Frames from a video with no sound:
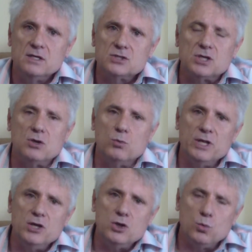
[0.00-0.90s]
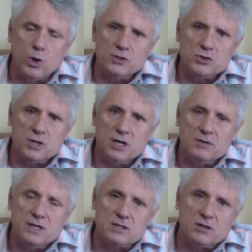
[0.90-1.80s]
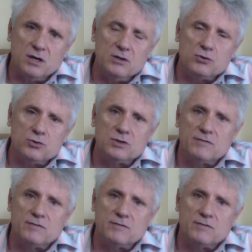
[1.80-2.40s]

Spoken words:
So whether you want to go the entire route